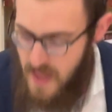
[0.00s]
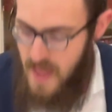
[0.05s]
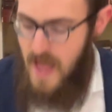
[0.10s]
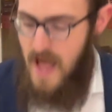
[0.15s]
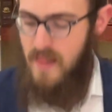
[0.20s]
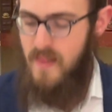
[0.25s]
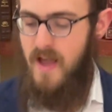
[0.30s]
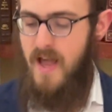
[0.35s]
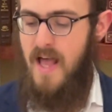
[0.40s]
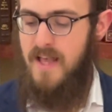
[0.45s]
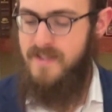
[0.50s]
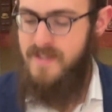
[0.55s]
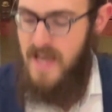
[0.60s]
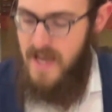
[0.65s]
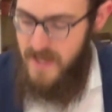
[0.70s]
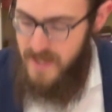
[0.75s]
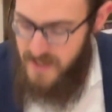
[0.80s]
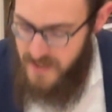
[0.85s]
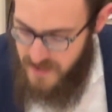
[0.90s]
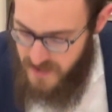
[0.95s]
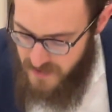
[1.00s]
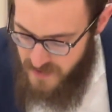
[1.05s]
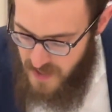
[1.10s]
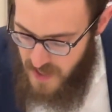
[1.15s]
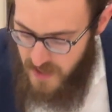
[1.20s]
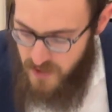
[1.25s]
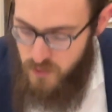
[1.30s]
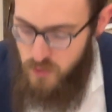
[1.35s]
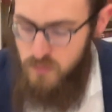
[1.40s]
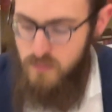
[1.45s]
Halacha zayin
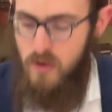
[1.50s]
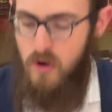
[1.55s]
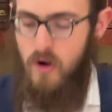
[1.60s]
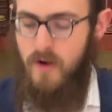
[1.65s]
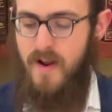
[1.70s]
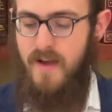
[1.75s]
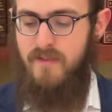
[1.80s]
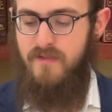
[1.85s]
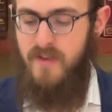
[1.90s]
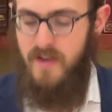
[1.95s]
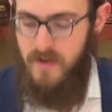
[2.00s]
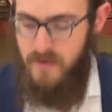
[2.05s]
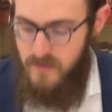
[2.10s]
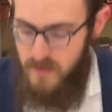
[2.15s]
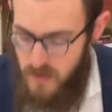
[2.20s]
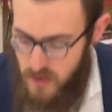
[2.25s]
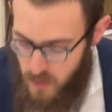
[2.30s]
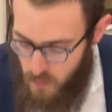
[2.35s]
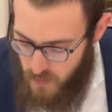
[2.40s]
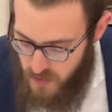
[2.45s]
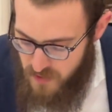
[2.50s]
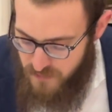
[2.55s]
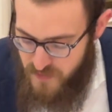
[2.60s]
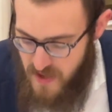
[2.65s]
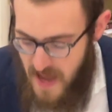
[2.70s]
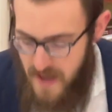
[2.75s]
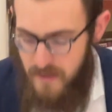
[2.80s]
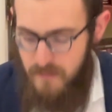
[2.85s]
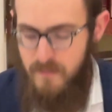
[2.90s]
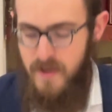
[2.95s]
hayum oravin. What if you
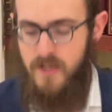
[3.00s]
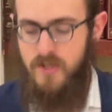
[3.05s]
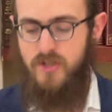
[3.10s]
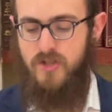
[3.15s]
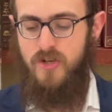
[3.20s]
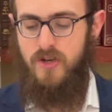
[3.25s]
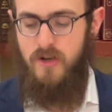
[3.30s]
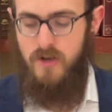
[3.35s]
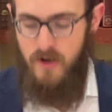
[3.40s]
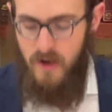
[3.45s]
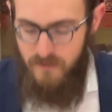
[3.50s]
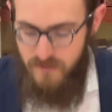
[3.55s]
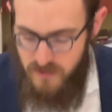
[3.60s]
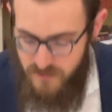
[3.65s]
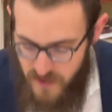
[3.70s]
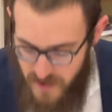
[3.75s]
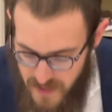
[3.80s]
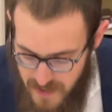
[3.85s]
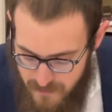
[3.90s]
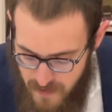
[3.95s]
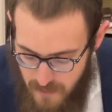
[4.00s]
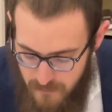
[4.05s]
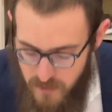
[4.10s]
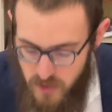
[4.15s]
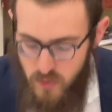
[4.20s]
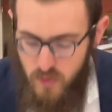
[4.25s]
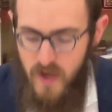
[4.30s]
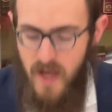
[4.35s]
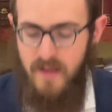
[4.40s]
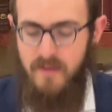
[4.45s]
had a mixture of dvarim
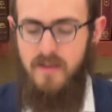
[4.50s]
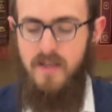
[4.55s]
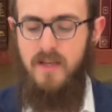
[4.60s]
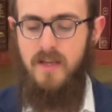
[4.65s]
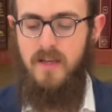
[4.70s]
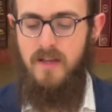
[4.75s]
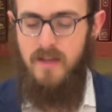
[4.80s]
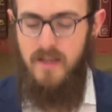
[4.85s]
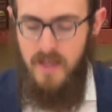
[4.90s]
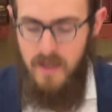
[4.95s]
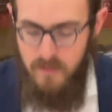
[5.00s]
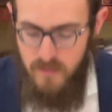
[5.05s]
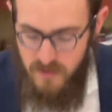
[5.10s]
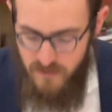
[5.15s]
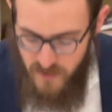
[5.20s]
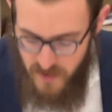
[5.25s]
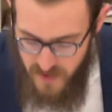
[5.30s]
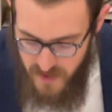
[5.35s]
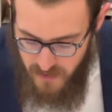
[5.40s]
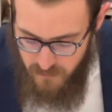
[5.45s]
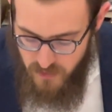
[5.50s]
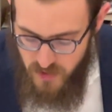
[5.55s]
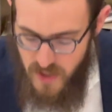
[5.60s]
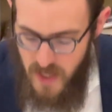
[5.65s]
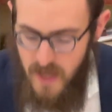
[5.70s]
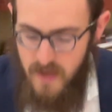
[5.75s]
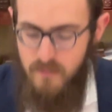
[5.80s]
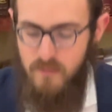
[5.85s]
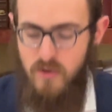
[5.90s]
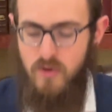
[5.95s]
hamiyuchadin im dvarim
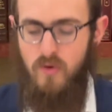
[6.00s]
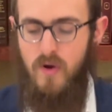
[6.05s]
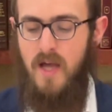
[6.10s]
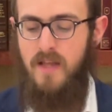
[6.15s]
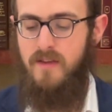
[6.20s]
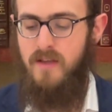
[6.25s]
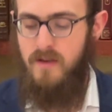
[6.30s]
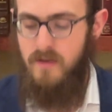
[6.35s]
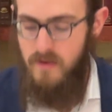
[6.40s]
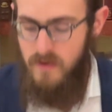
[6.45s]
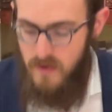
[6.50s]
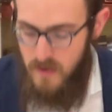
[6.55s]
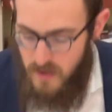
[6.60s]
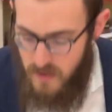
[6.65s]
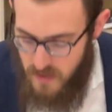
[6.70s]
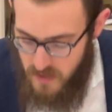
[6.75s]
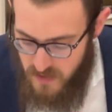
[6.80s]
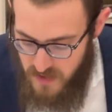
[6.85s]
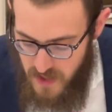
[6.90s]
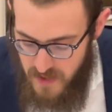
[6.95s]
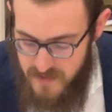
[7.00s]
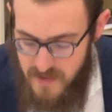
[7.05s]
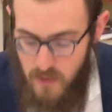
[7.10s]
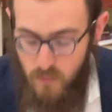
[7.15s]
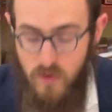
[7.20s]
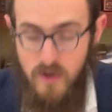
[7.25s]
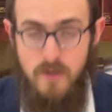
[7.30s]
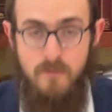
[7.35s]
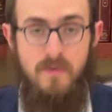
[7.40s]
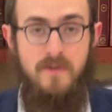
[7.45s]
she'in miyuchadin? things that
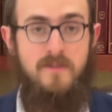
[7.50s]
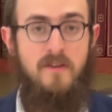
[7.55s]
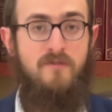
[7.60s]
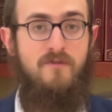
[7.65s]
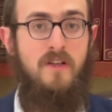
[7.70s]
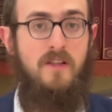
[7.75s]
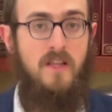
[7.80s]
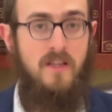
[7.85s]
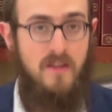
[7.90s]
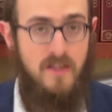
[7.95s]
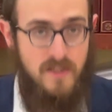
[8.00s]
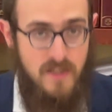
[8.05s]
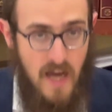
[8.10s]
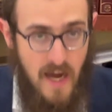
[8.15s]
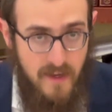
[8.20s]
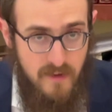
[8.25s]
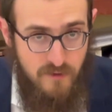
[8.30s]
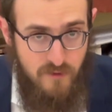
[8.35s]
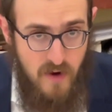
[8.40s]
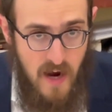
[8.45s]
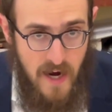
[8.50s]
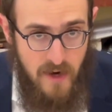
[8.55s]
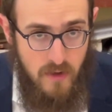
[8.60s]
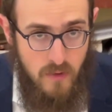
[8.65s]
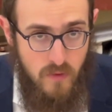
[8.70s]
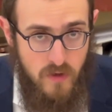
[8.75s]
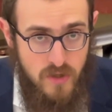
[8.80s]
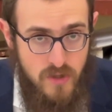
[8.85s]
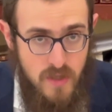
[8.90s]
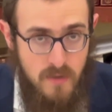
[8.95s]
were specifically designed for idol
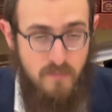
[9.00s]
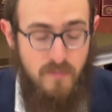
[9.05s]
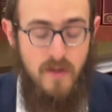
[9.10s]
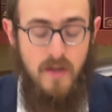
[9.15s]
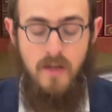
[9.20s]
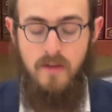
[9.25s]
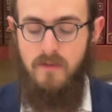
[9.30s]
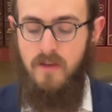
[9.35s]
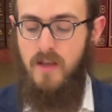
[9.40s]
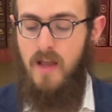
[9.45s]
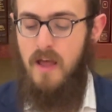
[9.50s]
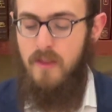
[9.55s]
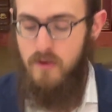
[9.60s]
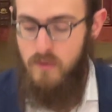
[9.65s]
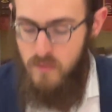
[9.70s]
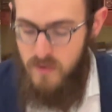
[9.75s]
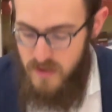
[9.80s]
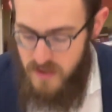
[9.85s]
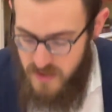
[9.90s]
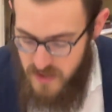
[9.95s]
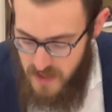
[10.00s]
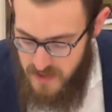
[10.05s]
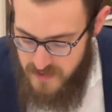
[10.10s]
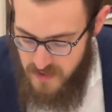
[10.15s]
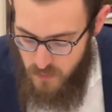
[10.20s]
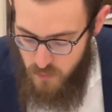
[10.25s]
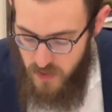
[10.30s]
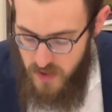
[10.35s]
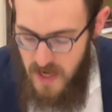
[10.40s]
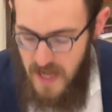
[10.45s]
worship, together with things
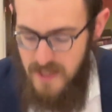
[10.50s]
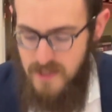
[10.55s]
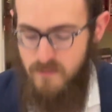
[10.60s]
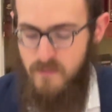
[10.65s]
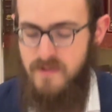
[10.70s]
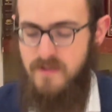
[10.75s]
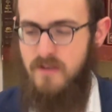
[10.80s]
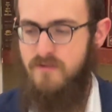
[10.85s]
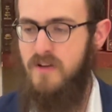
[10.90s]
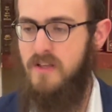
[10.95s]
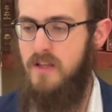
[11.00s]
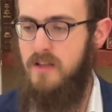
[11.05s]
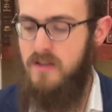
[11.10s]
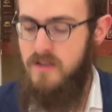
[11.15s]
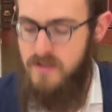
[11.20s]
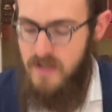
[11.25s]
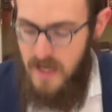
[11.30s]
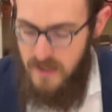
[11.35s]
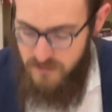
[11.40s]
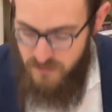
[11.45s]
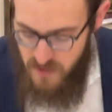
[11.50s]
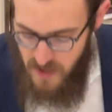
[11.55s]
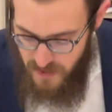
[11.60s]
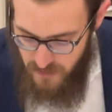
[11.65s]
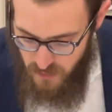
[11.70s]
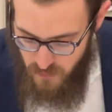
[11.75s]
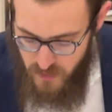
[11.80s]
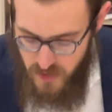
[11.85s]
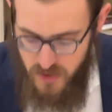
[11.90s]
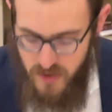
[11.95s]
that were not specifically designed for
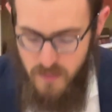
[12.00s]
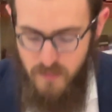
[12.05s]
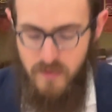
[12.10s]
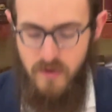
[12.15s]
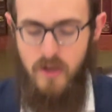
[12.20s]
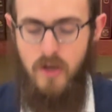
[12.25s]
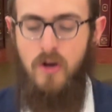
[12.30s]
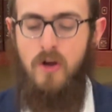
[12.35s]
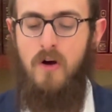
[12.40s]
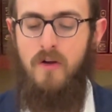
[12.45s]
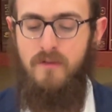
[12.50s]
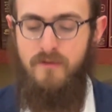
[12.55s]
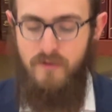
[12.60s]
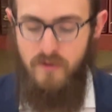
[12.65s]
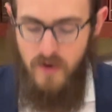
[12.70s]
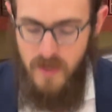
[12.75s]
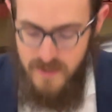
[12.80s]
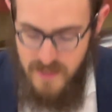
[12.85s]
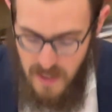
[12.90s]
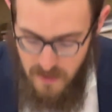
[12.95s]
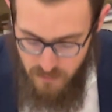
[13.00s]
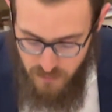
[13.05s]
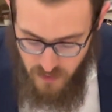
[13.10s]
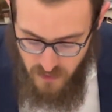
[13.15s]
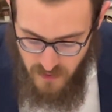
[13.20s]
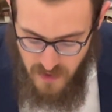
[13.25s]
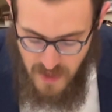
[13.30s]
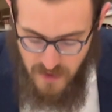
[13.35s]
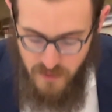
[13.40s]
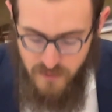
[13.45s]
idol worship. Kigon, for
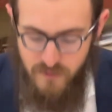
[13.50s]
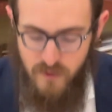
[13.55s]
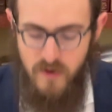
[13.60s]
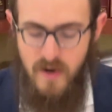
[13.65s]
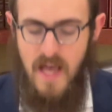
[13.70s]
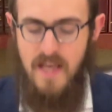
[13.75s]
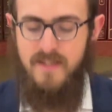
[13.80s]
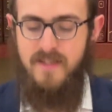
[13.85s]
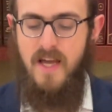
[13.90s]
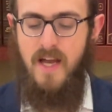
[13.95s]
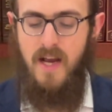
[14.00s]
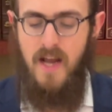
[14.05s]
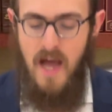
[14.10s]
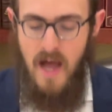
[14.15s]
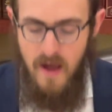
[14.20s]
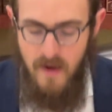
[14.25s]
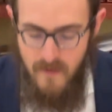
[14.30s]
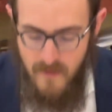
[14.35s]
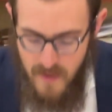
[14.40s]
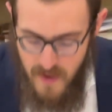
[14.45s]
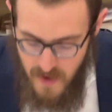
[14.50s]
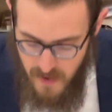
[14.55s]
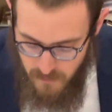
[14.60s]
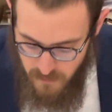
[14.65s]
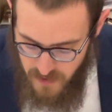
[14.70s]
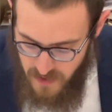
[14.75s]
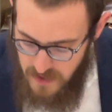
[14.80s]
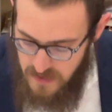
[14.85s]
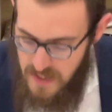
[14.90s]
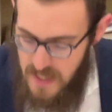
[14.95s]
example, livona zakah
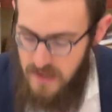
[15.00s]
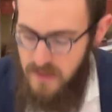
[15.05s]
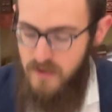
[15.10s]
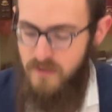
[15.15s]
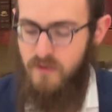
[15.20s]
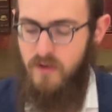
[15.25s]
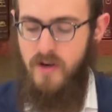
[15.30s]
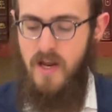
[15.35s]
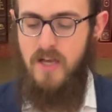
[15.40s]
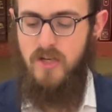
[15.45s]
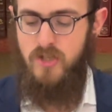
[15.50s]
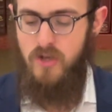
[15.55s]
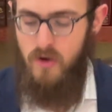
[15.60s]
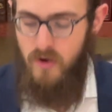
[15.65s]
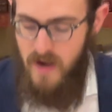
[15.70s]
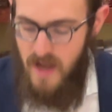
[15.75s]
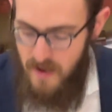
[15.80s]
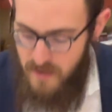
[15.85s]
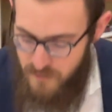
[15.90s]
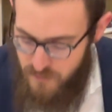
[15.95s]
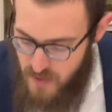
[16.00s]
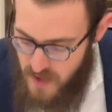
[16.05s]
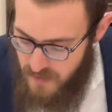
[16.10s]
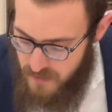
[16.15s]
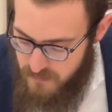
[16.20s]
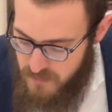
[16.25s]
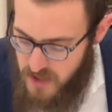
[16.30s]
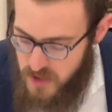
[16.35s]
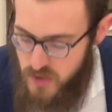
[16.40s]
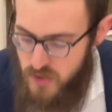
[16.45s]
bichlal livona shchora. If you had a
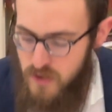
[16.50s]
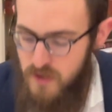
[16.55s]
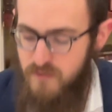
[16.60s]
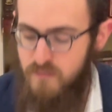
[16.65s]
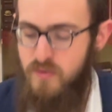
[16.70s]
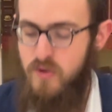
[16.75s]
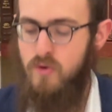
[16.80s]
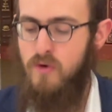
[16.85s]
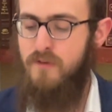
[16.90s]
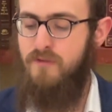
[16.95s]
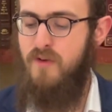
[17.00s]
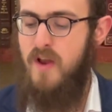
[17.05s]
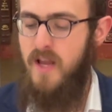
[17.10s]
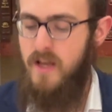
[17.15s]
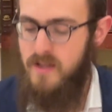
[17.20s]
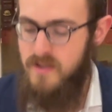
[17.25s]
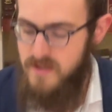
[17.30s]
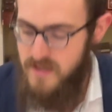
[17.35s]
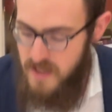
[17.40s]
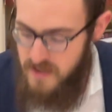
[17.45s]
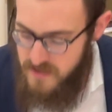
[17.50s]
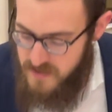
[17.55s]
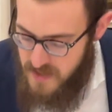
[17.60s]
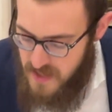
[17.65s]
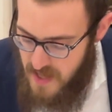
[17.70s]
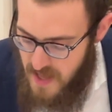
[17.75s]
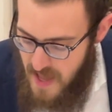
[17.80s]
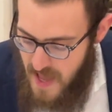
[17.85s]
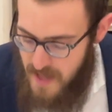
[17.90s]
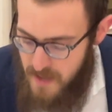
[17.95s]
mixture of pure frankincense
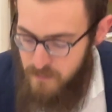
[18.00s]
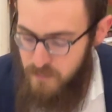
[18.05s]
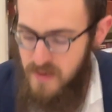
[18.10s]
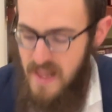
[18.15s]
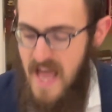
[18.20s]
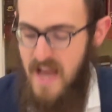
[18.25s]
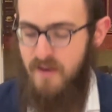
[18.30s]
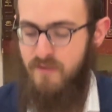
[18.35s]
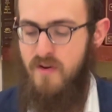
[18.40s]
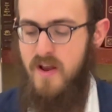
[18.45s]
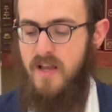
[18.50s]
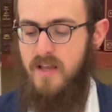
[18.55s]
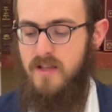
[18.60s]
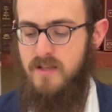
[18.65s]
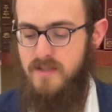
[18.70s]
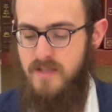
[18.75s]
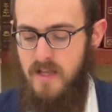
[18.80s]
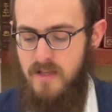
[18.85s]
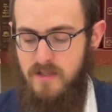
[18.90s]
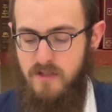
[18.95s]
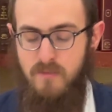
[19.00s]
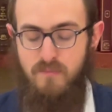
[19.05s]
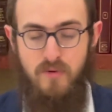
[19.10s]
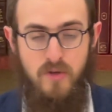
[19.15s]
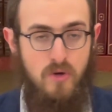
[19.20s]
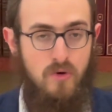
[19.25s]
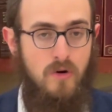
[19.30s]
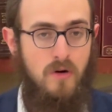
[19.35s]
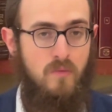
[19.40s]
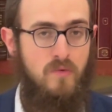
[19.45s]
and black frankincense, the
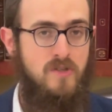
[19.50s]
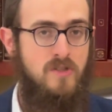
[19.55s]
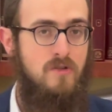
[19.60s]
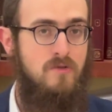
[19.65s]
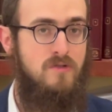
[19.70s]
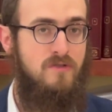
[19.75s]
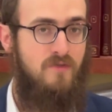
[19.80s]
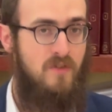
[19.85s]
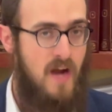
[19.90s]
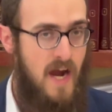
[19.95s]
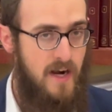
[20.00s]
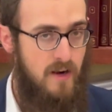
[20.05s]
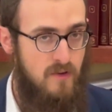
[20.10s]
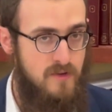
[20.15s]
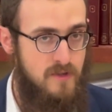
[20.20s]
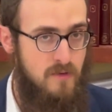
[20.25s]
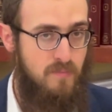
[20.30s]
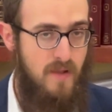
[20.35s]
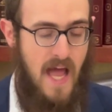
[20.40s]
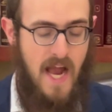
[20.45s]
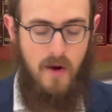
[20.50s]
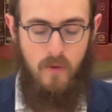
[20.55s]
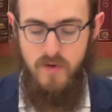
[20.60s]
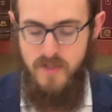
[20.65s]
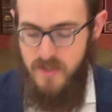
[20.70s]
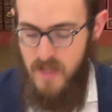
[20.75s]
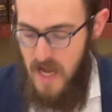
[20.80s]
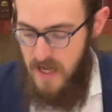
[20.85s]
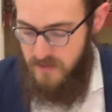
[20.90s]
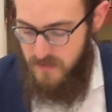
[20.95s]
pure was used for idols, the black
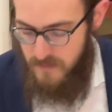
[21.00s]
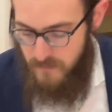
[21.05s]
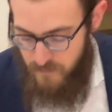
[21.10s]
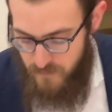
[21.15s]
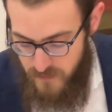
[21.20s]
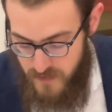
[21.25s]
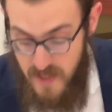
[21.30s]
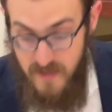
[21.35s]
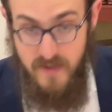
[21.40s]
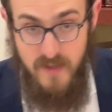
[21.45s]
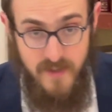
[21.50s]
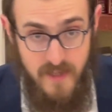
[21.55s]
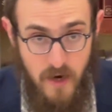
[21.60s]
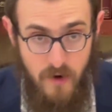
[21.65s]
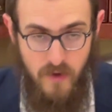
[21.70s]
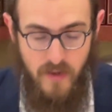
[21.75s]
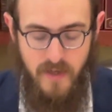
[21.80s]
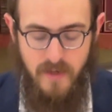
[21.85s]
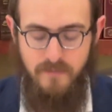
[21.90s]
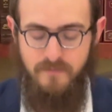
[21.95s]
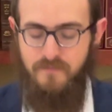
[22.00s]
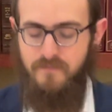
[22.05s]
was not necessarily.